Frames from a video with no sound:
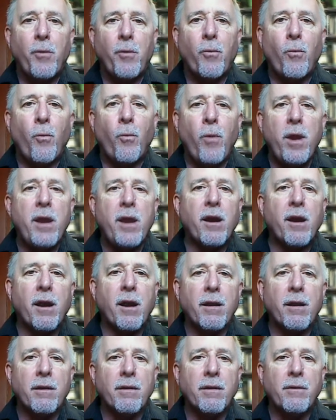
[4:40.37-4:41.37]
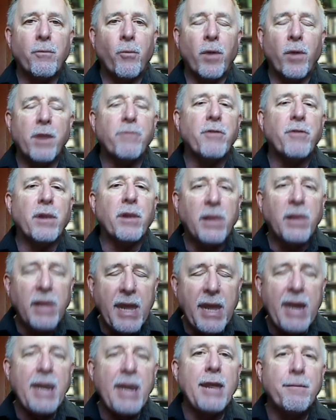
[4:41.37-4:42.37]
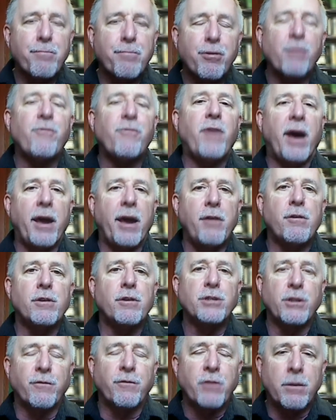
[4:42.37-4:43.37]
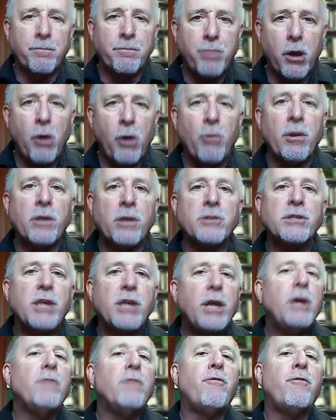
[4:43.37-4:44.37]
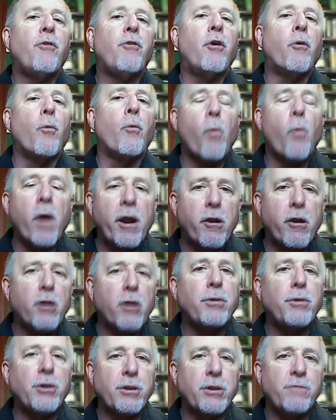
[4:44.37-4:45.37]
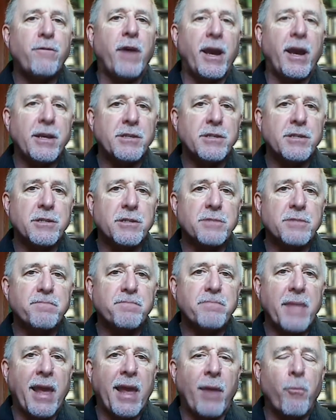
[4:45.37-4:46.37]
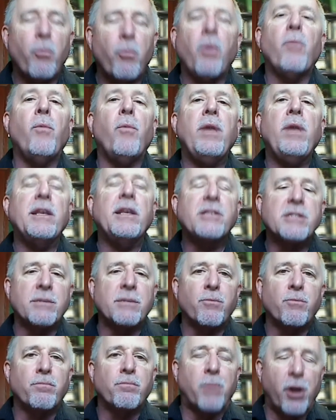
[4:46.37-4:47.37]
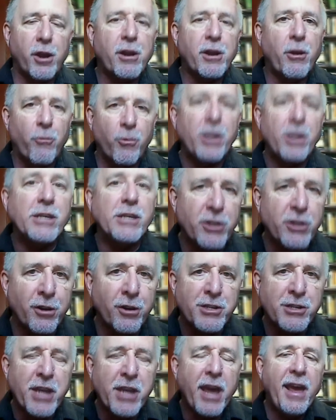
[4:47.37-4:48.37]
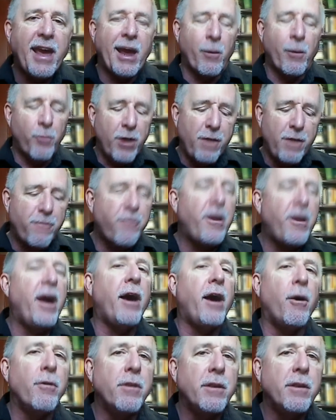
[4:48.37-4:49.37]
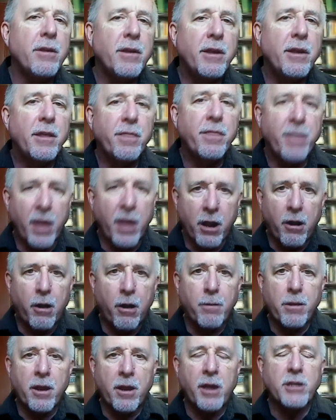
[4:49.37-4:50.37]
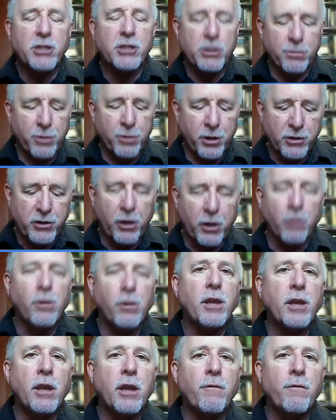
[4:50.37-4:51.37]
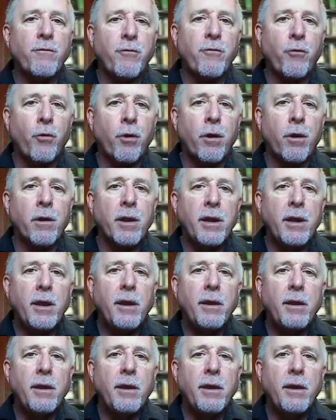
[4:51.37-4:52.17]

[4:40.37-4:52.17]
we are one of the leading providers of components for wearable devices. And we did some market research, and we found that our customers are looking for